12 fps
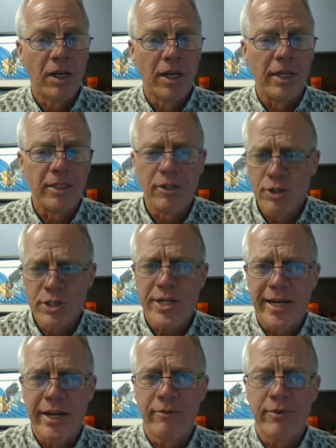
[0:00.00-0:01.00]
So just
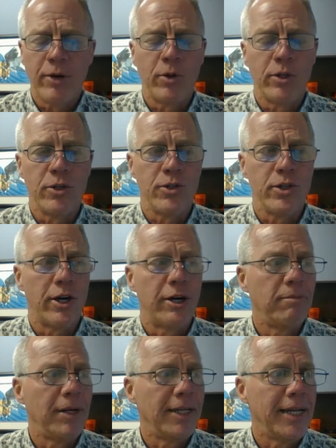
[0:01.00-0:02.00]
identify what those are.
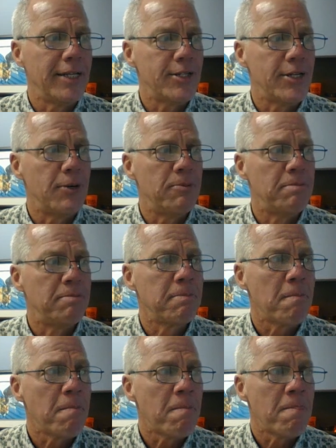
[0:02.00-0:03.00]
Let us know.
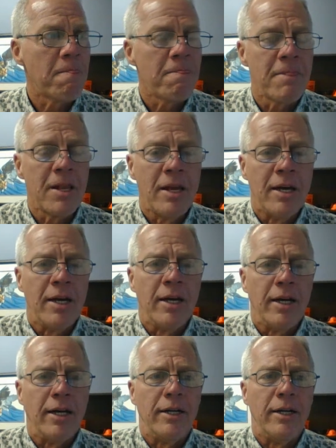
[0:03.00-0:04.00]

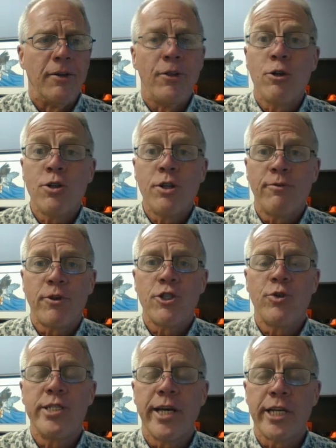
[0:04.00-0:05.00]
Those are the first three
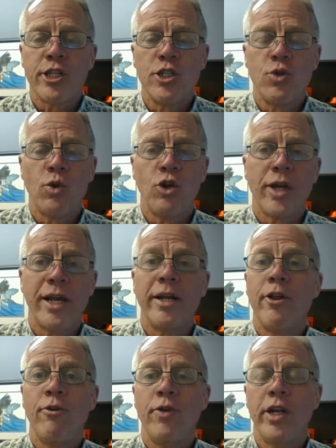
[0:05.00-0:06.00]
sections. We'll look at
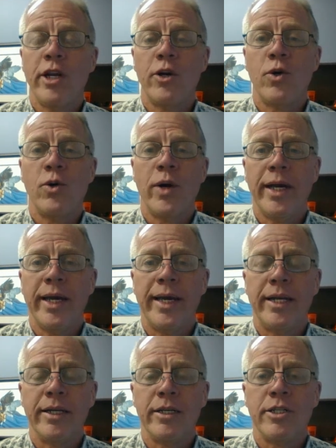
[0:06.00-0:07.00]
another video
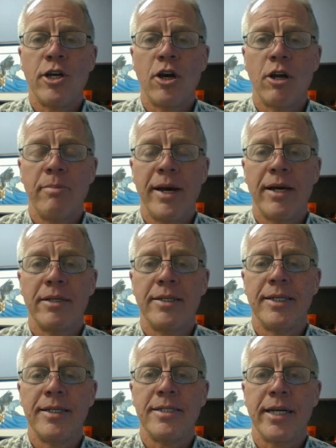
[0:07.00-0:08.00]
and talk about
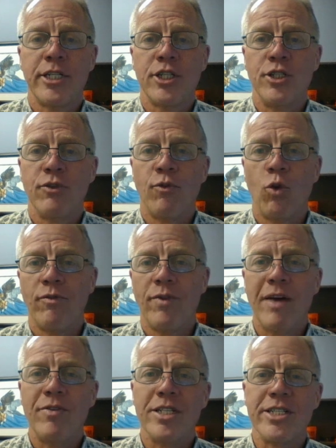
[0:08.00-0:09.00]
sections 4,
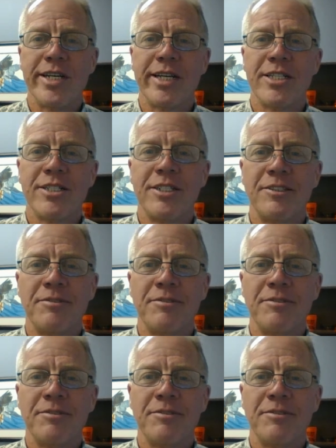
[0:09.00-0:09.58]
5, and 6.